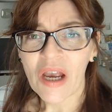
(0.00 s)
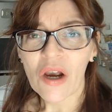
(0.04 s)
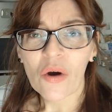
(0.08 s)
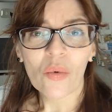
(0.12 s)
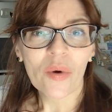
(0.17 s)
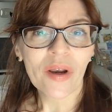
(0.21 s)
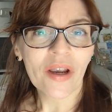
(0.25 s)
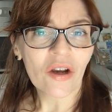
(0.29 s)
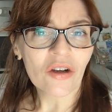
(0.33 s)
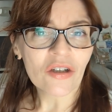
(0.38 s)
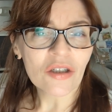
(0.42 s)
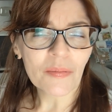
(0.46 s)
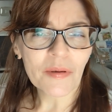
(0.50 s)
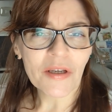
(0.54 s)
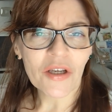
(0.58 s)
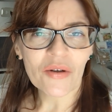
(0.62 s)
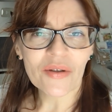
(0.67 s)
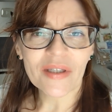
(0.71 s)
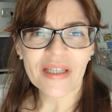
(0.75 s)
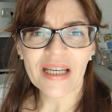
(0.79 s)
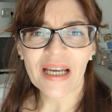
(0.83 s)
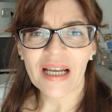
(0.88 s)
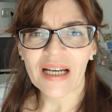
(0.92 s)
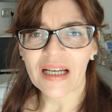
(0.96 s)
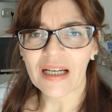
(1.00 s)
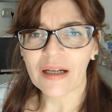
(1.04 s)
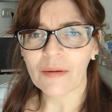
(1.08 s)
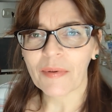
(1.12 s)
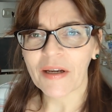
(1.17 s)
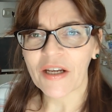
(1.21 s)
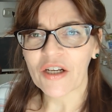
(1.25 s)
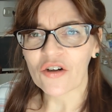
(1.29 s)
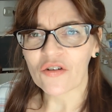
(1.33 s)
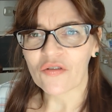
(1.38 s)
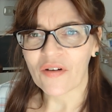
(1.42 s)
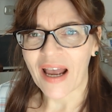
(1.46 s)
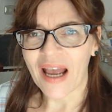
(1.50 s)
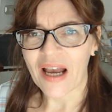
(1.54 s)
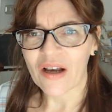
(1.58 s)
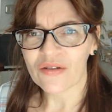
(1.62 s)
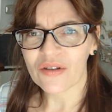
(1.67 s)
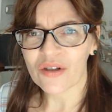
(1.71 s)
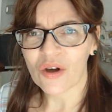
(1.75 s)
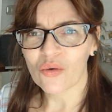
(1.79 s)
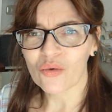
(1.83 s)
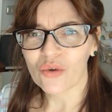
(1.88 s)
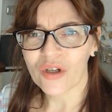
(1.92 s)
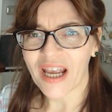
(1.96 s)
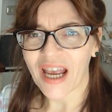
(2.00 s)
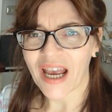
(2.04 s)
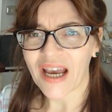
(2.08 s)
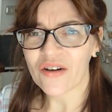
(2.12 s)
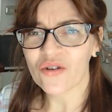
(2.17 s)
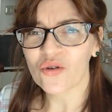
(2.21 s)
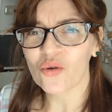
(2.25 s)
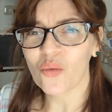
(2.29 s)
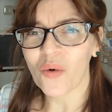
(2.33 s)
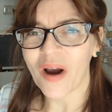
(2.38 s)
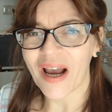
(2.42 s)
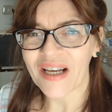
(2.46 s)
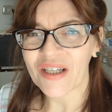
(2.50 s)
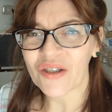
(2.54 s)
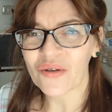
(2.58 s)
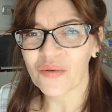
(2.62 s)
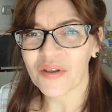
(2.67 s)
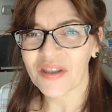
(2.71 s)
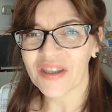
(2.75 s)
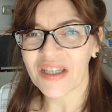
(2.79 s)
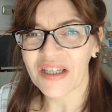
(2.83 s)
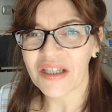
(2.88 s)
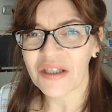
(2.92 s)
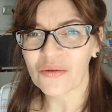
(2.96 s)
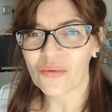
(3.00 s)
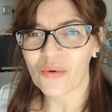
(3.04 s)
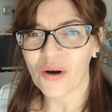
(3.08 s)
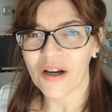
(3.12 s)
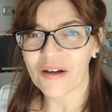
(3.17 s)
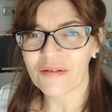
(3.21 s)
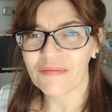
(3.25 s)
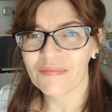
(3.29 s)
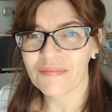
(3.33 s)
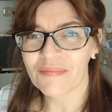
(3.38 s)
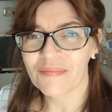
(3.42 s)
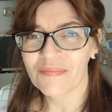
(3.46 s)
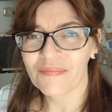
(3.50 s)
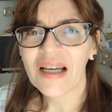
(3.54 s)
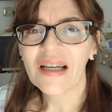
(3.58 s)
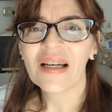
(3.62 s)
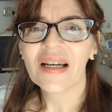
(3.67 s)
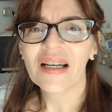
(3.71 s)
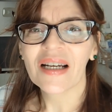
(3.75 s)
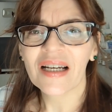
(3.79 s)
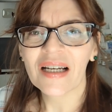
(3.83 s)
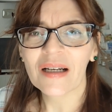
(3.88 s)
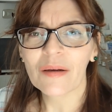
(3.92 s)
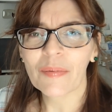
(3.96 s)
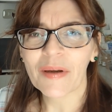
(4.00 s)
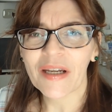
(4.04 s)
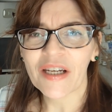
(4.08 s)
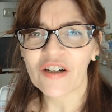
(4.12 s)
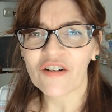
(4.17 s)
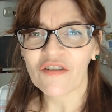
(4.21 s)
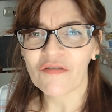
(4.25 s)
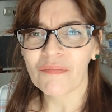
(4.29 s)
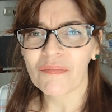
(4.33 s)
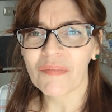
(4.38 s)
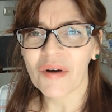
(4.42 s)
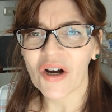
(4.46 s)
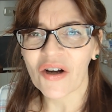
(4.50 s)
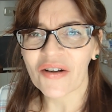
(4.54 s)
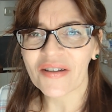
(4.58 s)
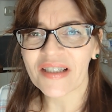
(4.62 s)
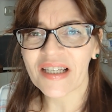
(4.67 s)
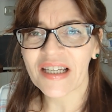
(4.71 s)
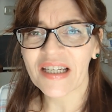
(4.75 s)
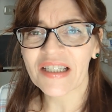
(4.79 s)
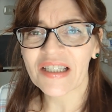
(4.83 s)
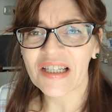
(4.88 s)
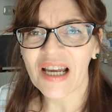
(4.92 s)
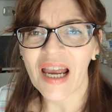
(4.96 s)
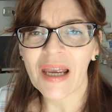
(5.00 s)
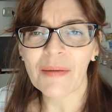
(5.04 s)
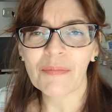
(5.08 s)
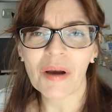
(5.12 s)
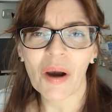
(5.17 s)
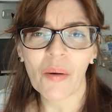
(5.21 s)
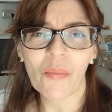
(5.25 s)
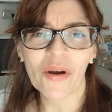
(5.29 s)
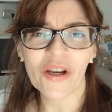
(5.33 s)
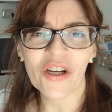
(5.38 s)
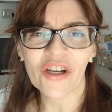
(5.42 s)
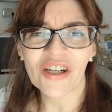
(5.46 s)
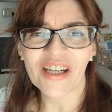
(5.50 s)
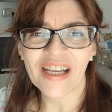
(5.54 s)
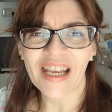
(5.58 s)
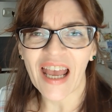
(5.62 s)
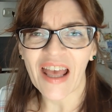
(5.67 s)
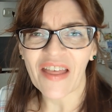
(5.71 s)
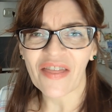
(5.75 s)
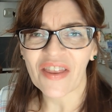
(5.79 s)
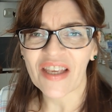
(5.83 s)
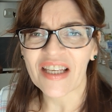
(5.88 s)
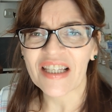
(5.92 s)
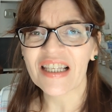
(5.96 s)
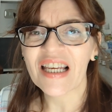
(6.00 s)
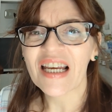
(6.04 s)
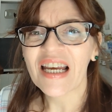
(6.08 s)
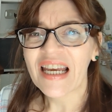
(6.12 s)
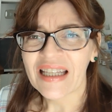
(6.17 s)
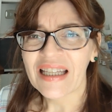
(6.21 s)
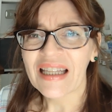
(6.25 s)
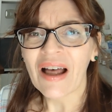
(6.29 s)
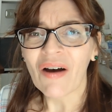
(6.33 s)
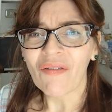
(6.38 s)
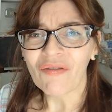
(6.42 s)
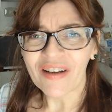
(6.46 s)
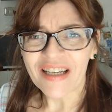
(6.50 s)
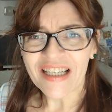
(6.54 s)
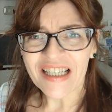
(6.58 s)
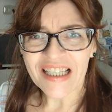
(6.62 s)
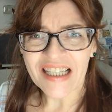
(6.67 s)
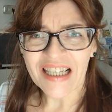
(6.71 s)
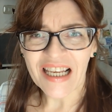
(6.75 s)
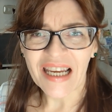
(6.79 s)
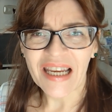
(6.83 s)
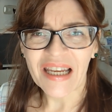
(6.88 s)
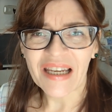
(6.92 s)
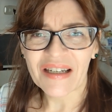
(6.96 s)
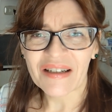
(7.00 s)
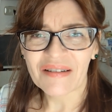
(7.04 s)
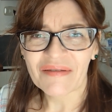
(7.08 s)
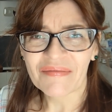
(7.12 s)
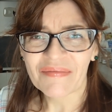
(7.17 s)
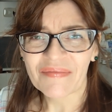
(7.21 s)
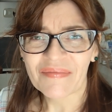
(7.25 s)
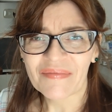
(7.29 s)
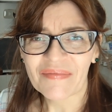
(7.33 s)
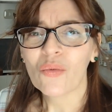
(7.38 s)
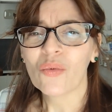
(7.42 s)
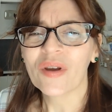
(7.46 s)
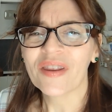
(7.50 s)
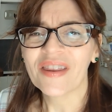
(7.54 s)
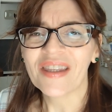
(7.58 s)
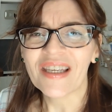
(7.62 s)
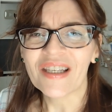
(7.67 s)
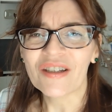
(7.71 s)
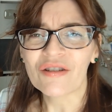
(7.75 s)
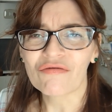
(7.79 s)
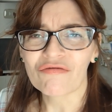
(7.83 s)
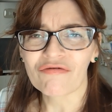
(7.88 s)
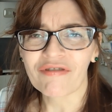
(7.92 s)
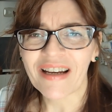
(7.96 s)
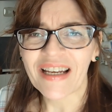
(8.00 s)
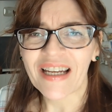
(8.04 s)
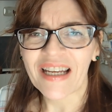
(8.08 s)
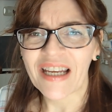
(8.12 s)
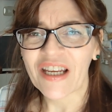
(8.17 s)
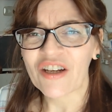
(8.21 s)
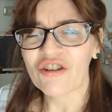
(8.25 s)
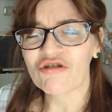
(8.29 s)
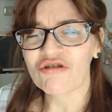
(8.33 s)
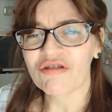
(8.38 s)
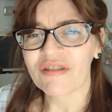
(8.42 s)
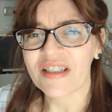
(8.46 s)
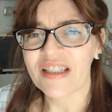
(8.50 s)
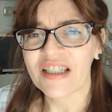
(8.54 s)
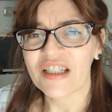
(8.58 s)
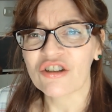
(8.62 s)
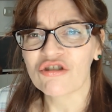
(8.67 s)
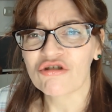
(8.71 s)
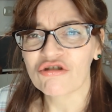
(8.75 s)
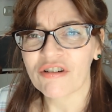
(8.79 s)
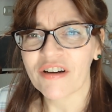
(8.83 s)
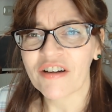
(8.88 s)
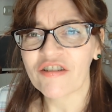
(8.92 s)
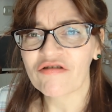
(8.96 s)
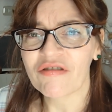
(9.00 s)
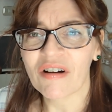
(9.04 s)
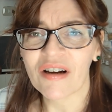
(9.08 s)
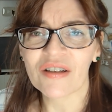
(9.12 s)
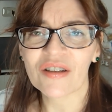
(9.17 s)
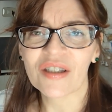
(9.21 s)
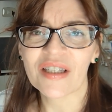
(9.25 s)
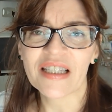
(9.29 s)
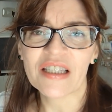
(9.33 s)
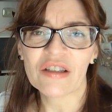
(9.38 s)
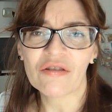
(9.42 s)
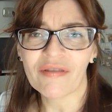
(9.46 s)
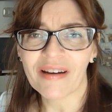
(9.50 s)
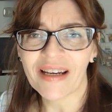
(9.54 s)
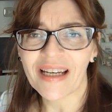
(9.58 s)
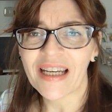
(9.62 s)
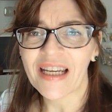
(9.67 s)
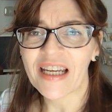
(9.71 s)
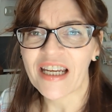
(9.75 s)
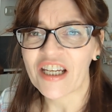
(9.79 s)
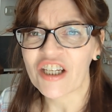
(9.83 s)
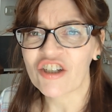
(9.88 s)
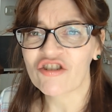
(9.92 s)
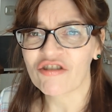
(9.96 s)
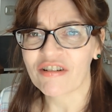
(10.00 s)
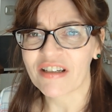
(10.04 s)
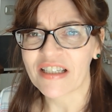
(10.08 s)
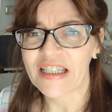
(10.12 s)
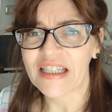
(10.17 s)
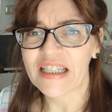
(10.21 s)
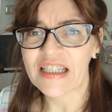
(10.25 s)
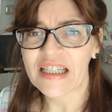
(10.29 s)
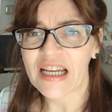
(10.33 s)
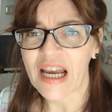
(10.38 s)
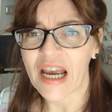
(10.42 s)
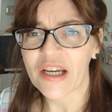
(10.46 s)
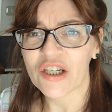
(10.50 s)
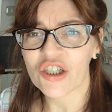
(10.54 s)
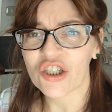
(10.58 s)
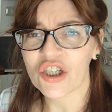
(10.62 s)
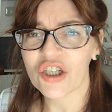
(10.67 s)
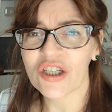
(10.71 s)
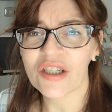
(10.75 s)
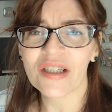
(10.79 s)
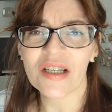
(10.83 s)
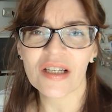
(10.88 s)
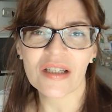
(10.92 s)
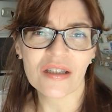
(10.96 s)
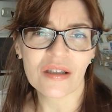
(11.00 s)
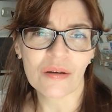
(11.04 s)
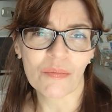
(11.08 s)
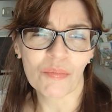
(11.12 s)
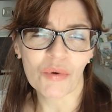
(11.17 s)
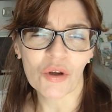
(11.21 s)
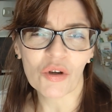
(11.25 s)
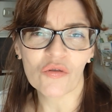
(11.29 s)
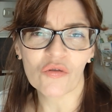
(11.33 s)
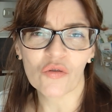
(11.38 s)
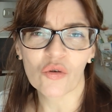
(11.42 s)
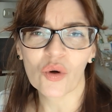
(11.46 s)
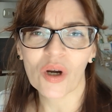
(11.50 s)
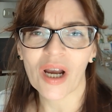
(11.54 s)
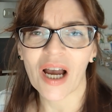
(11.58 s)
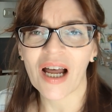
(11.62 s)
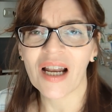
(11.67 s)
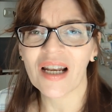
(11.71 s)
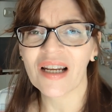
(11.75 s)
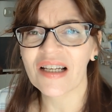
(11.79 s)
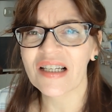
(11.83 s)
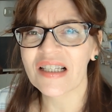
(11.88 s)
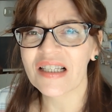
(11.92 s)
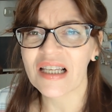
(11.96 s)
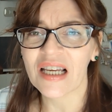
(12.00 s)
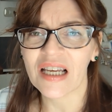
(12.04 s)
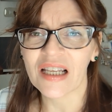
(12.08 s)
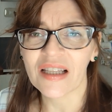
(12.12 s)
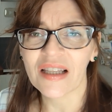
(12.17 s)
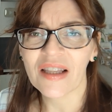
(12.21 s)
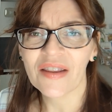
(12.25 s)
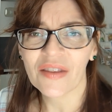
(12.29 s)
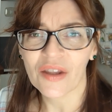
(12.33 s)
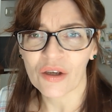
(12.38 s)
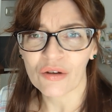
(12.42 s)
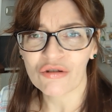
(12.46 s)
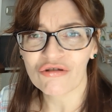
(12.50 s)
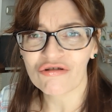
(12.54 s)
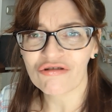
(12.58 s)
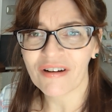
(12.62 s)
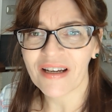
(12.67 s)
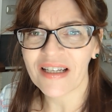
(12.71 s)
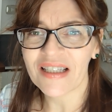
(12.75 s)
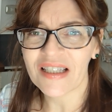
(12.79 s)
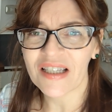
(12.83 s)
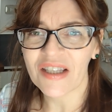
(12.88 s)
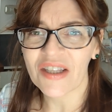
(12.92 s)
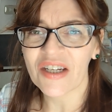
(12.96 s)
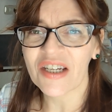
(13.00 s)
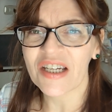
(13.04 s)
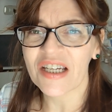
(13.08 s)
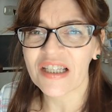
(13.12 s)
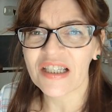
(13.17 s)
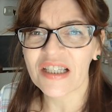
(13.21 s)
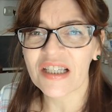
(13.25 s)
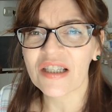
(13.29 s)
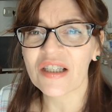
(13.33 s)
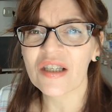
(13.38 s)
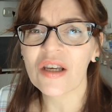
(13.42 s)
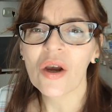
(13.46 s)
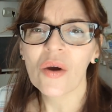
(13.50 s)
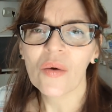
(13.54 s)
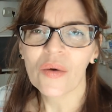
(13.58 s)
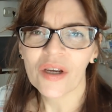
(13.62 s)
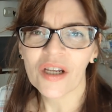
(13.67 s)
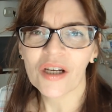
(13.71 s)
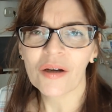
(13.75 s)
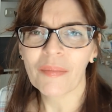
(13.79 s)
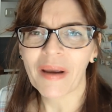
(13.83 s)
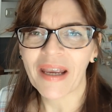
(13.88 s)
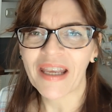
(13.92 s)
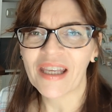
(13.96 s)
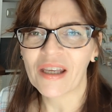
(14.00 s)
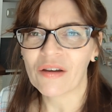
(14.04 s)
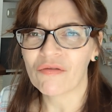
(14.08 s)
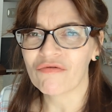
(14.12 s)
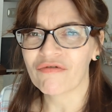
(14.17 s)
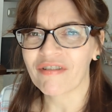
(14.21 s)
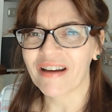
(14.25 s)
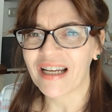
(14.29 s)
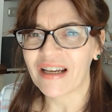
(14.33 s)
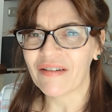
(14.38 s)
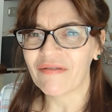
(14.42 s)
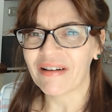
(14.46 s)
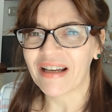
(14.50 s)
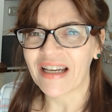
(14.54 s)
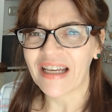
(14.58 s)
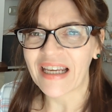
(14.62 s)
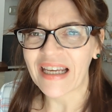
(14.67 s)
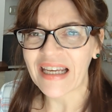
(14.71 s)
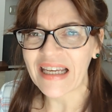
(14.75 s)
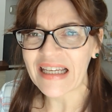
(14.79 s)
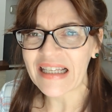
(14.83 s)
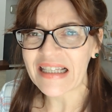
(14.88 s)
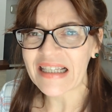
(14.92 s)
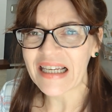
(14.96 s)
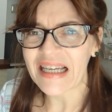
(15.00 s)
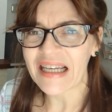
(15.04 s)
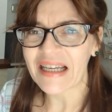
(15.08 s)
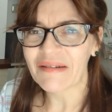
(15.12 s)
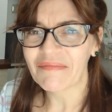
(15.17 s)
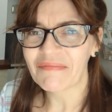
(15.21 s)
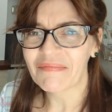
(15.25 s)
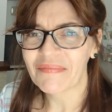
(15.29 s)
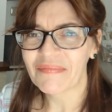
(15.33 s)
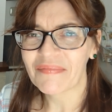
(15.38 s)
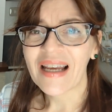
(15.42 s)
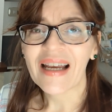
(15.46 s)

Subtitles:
We're going to be using a little bit of household candle wax with this one, a little bit of masking tape, and we're going to get this lovely scene with these really interesting tree trunks, these really interesting textures and some beautiful colours and those trees in the distance. We're going to make it really, really easy.